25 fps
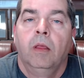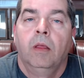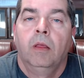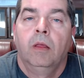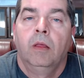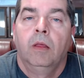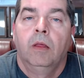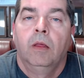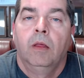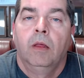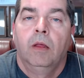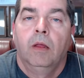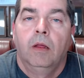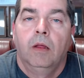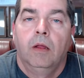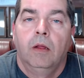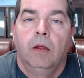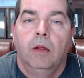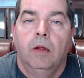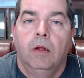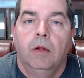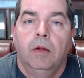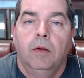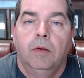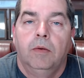
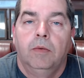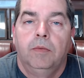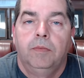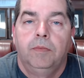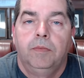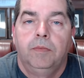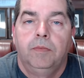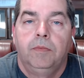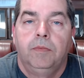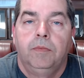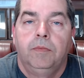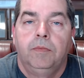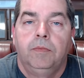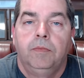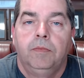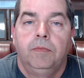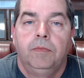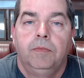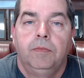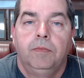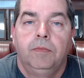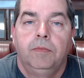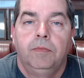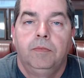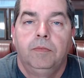
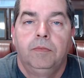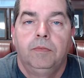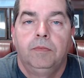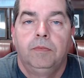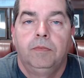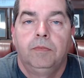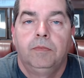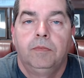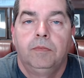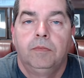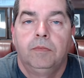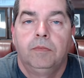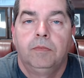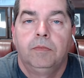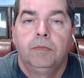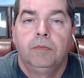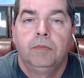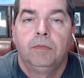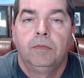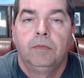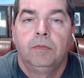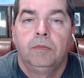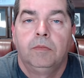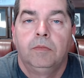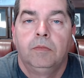
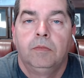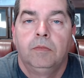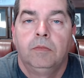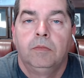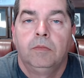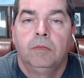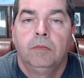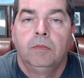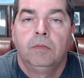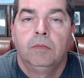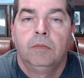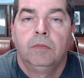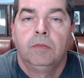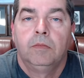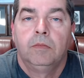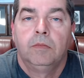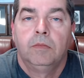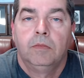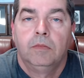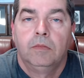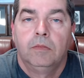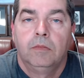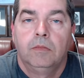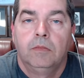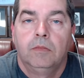
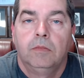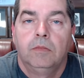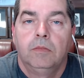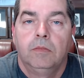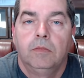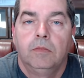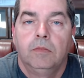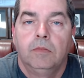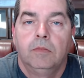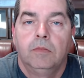(not speaking)